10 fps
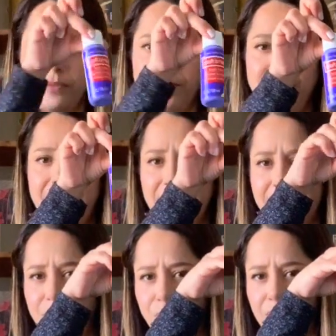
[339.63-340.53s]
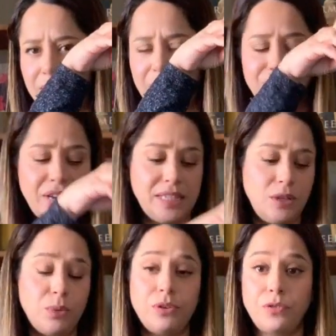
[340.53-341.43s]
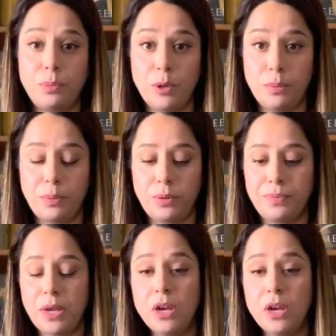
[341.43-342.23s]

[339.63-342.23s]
violet is really a fancy word for purple.